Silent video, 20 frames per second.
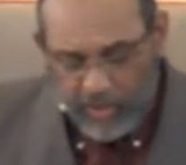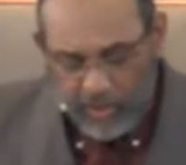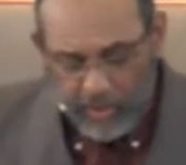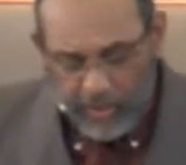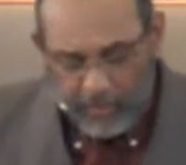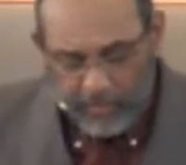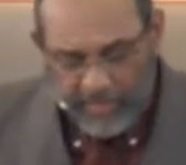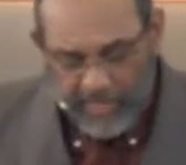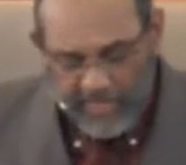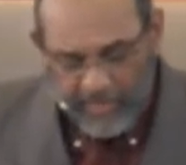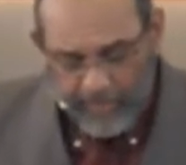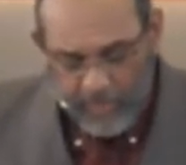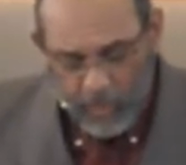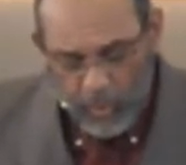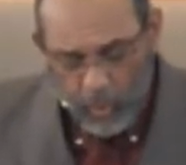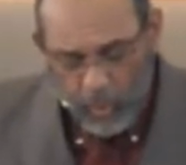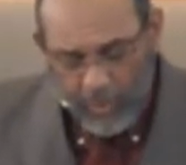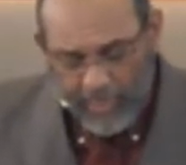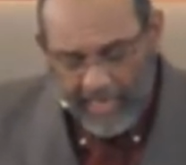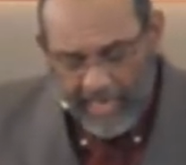people
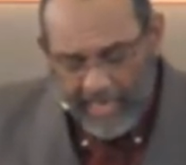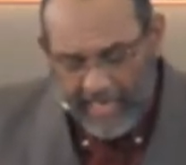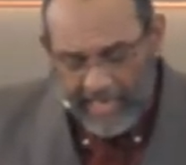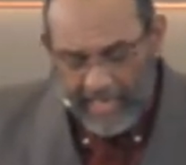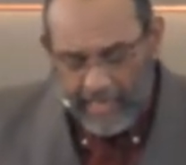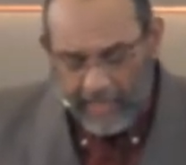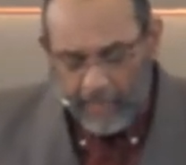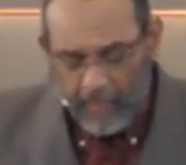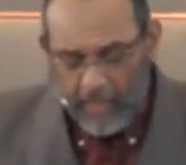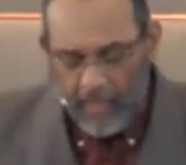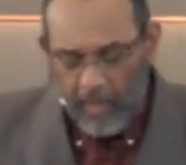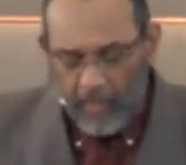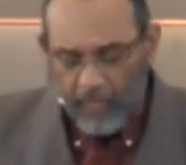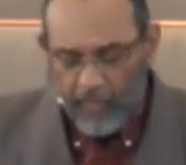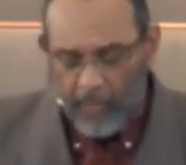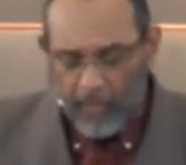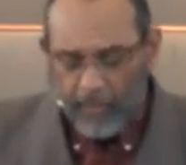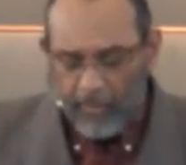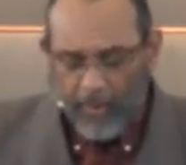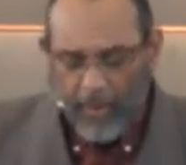who came
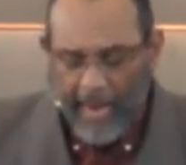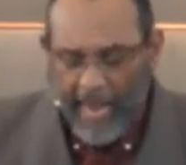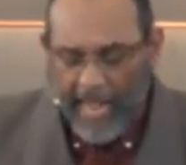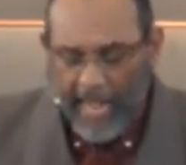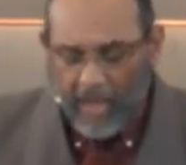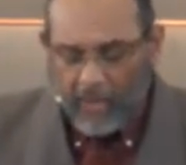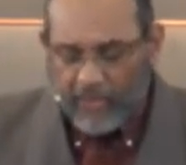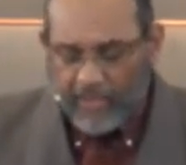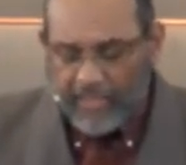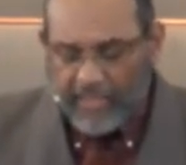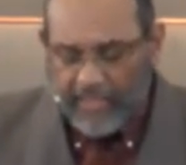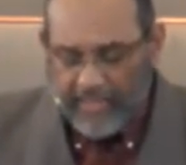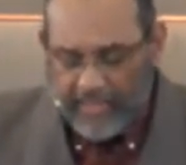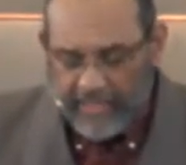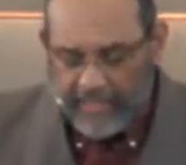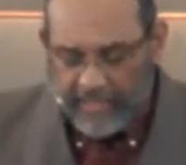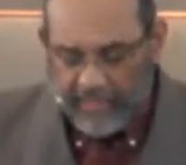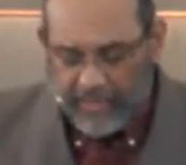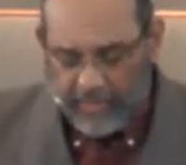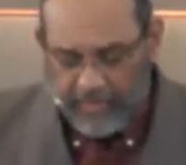from proud
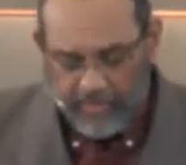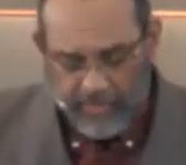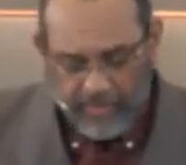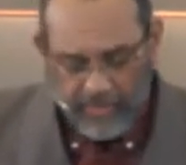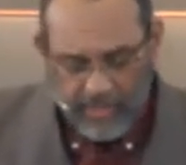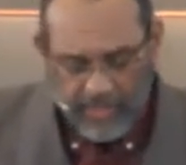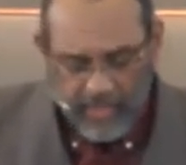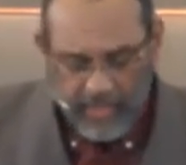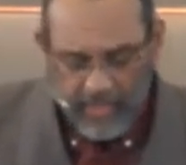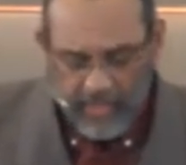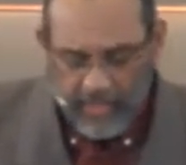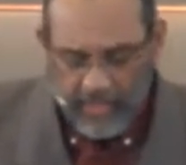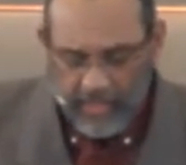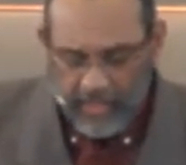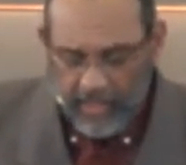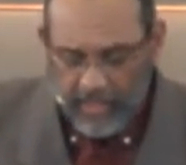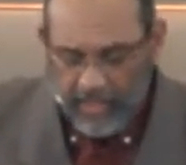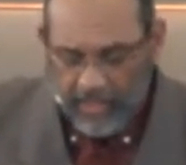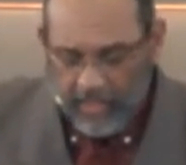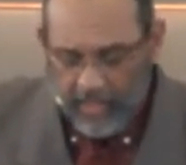kingdoms
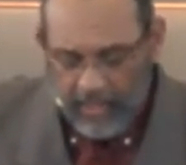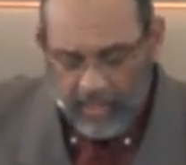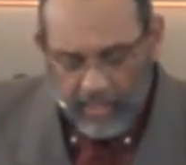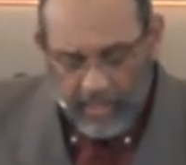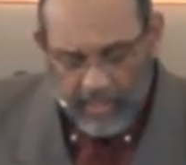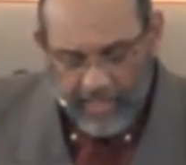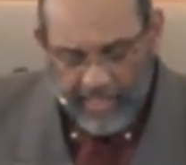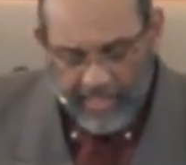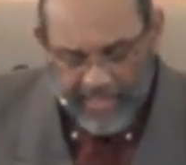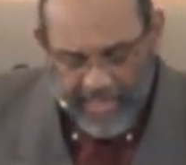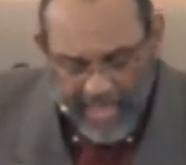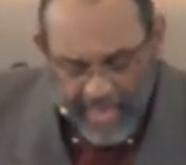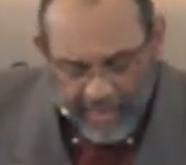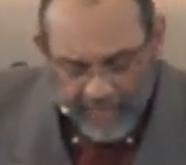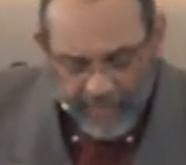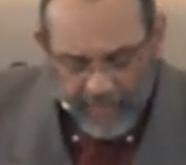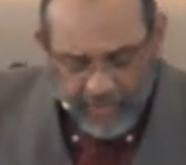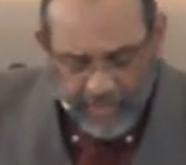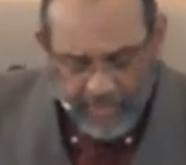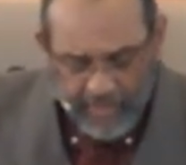and
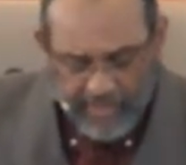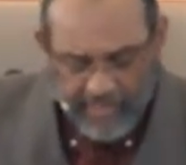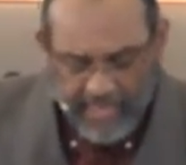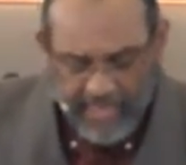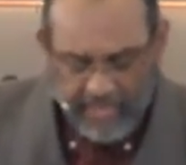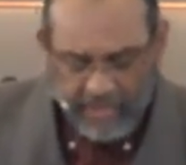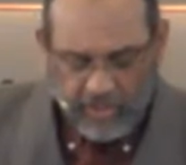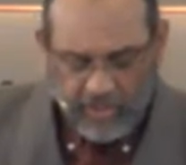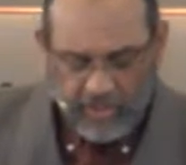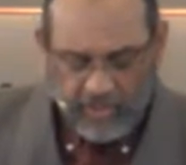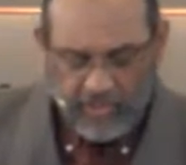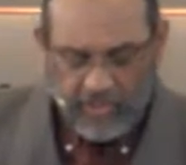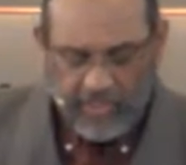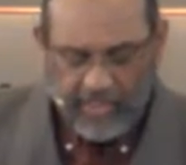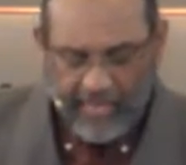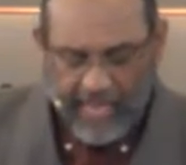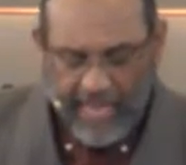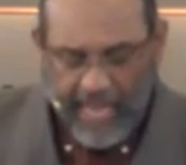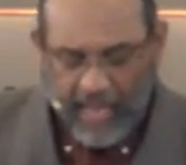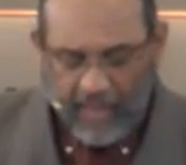African nations
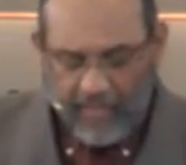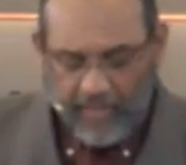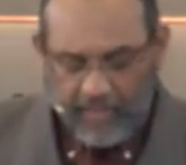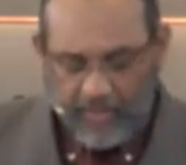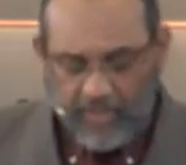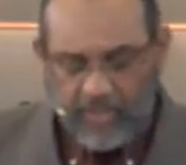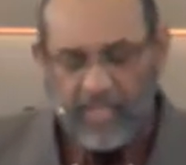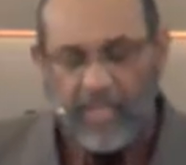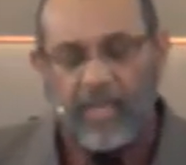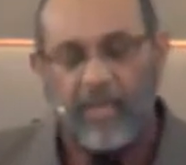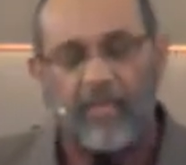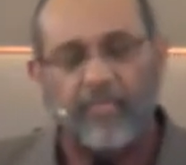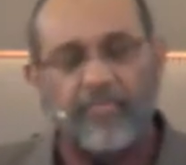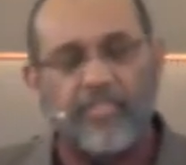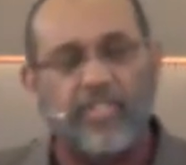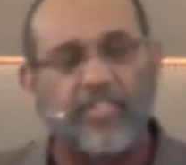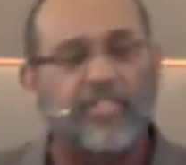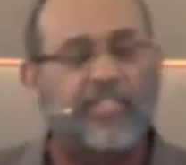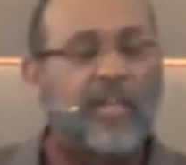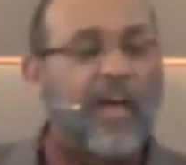allow themselves
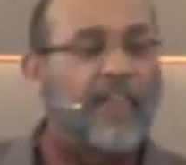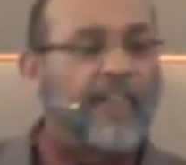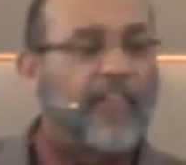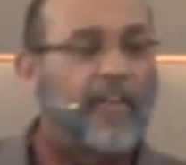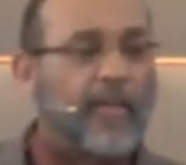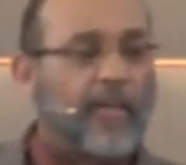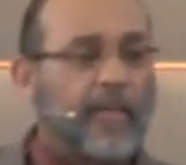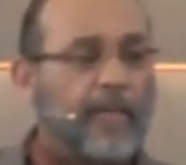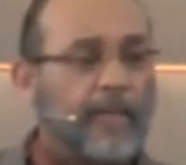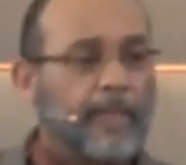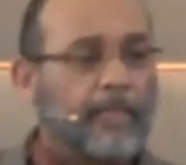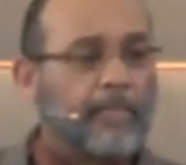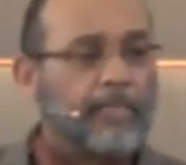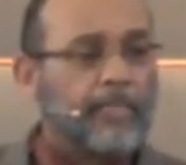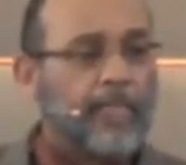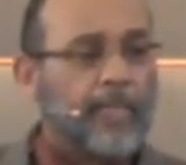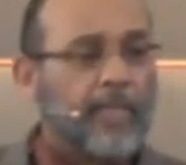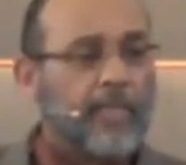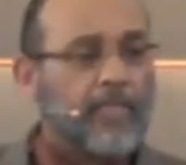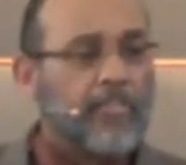to suffer
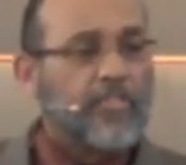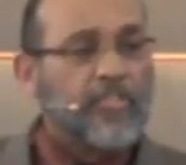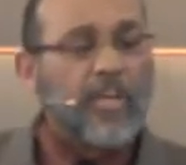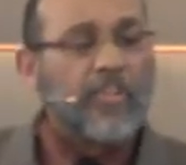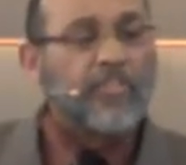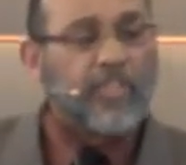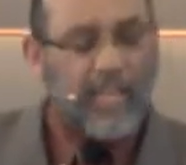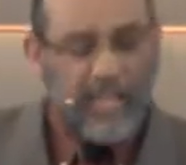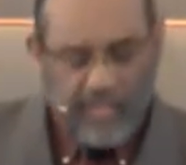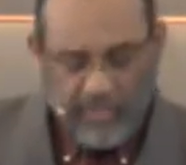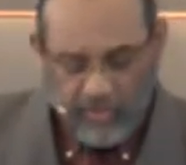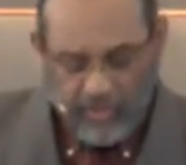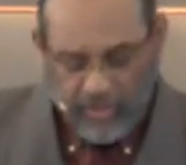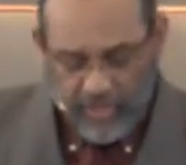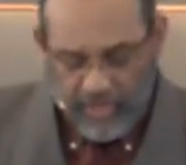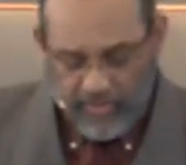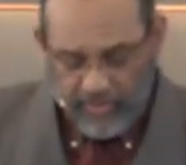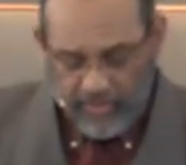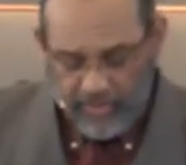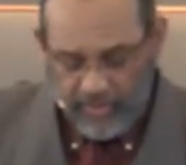such
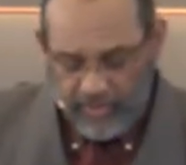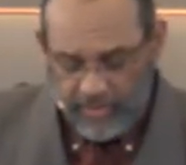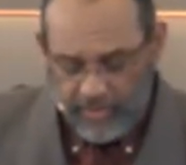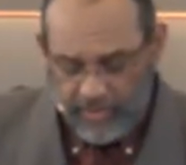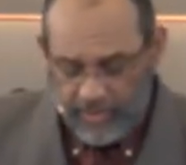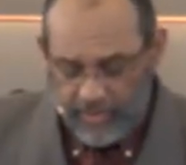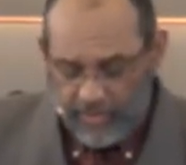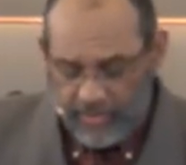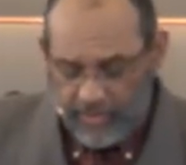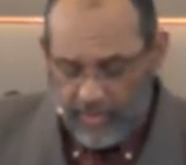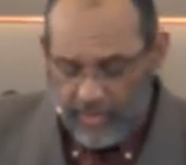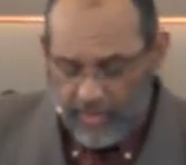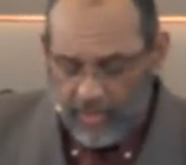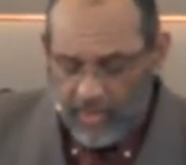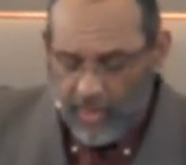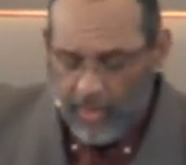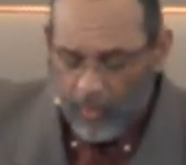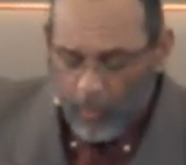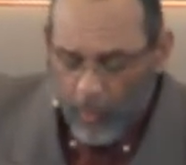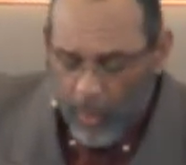injustices?
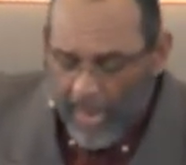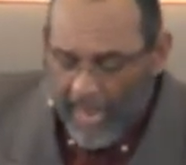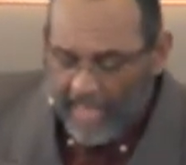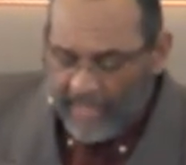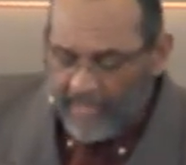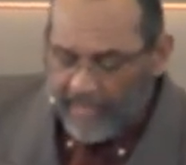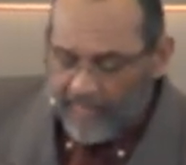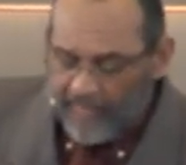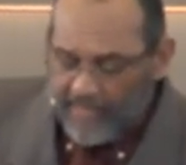Why didn't they